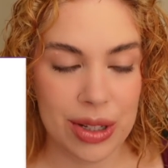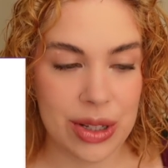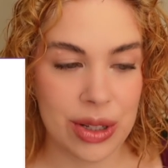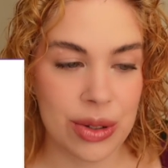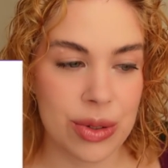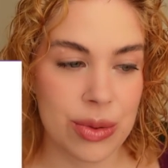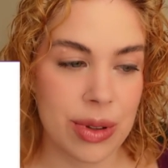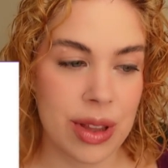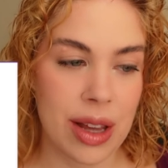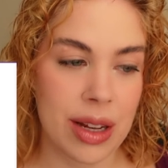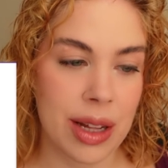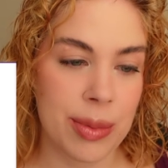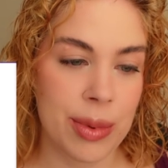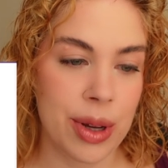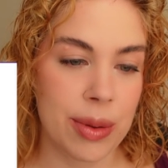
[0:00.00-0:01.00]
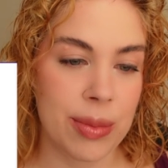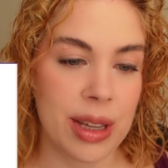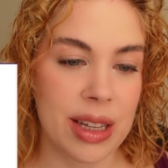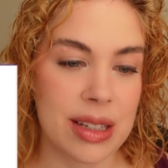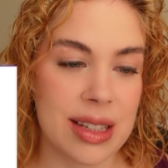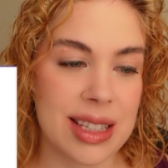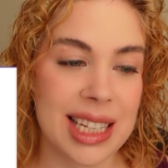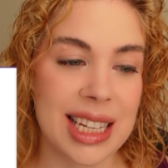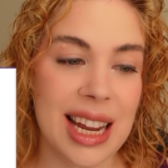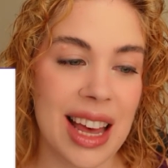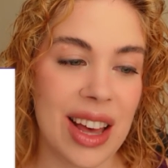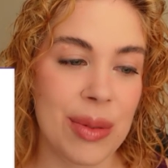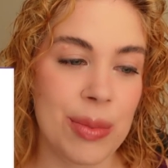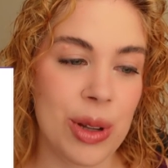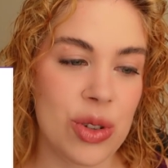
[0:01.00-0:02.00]
to use with Honeybook because it's going to
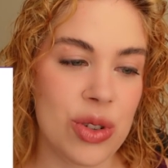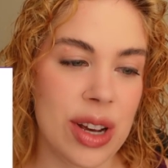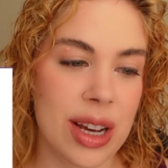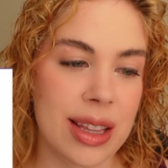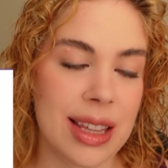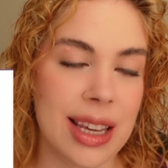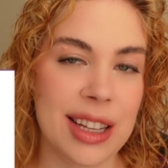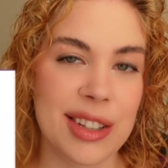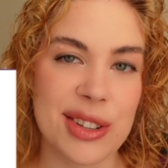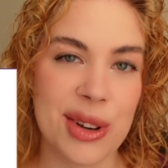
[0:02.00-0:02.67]
help you track things